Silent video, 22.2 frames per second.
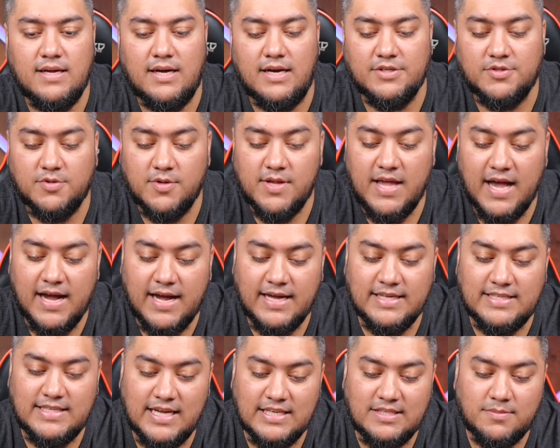So yeah
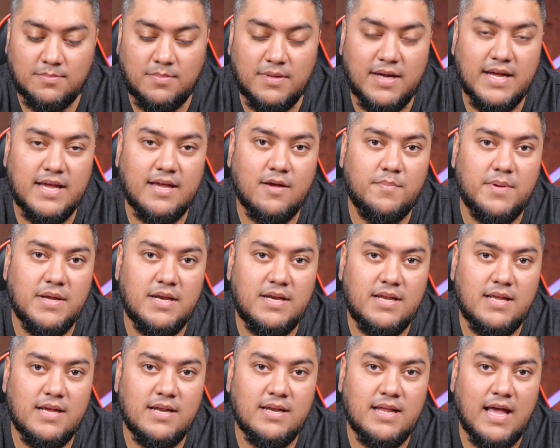guys, that's my
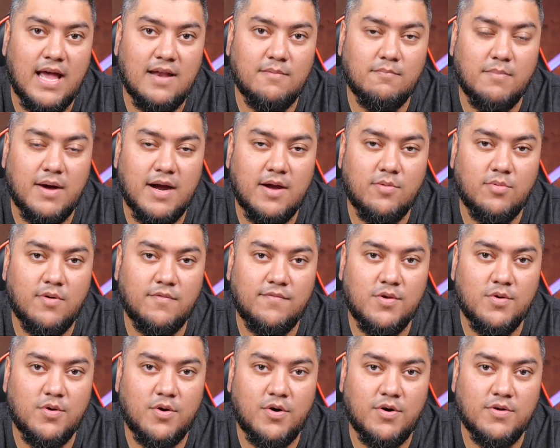opinion and my
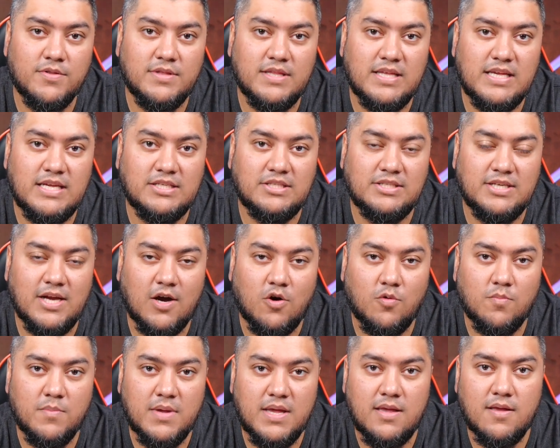review on the
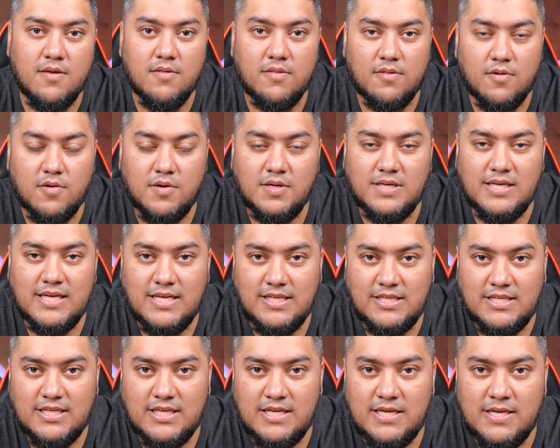Xiaomi
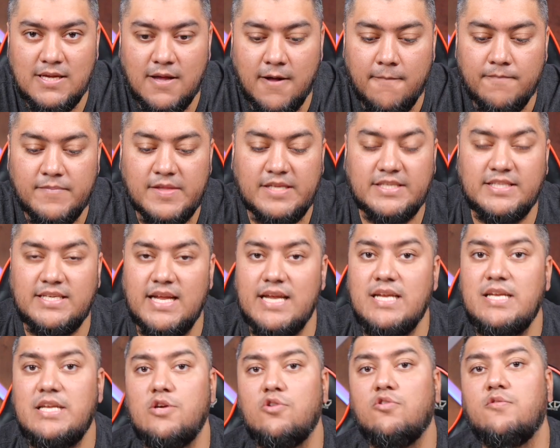13T.
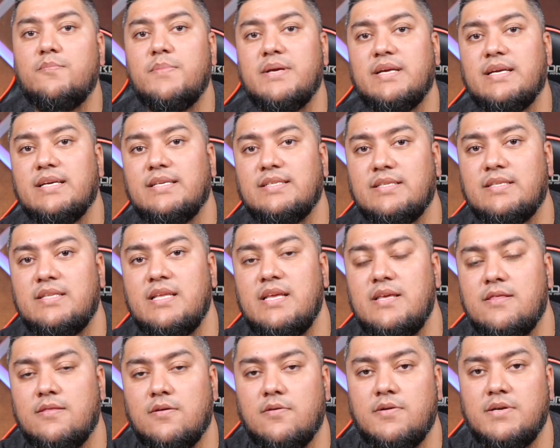Stay tuned, because
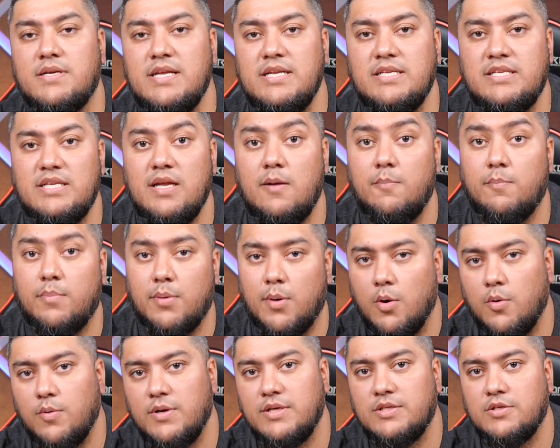the 13T
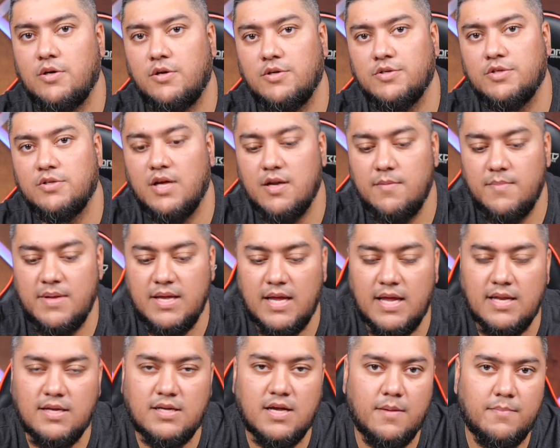Pro is also going to be
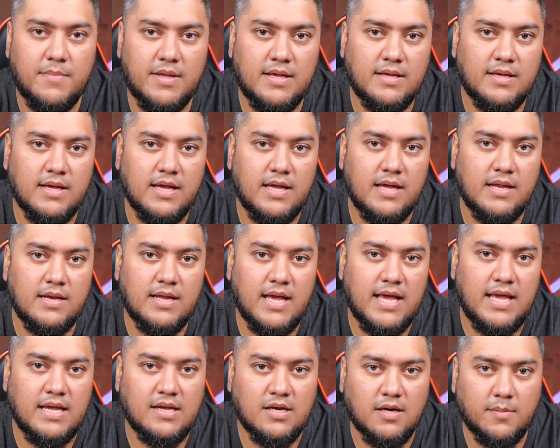incoming in
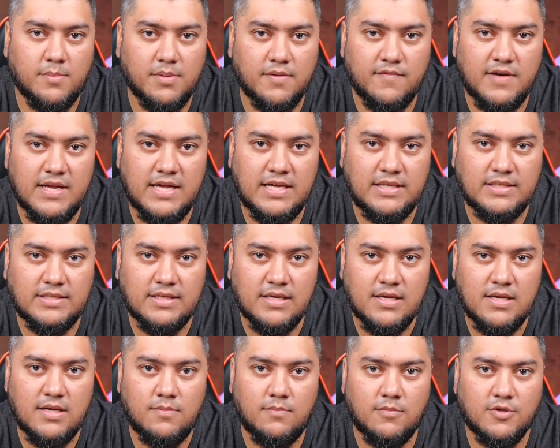a couple of days,
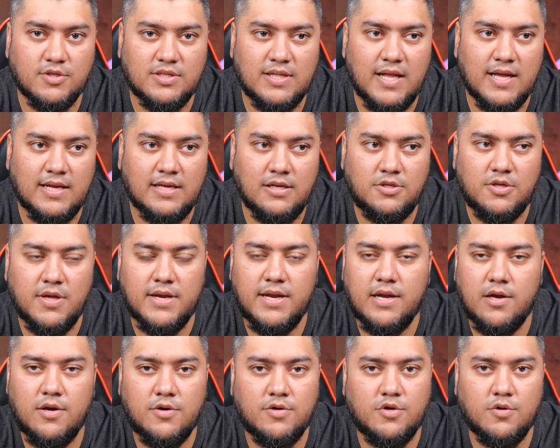most likely
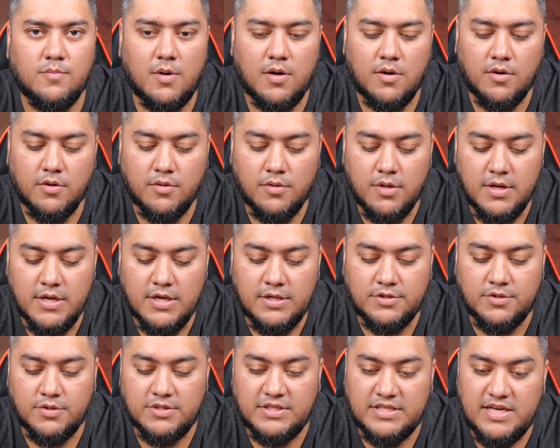today or tomorrow.
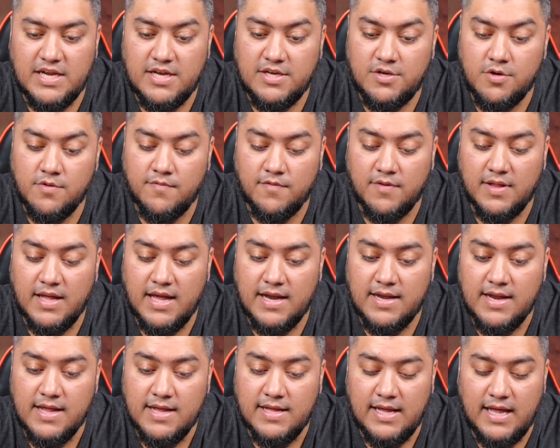So stay tuned for
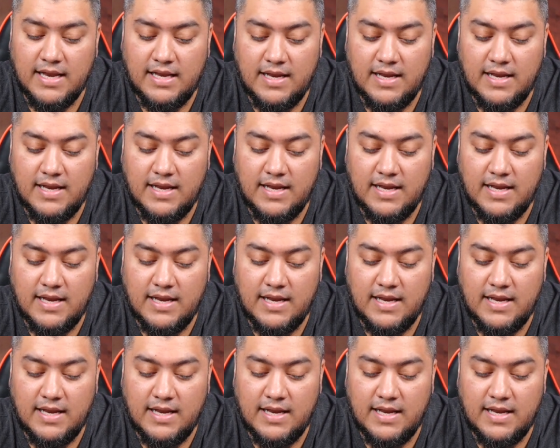that, and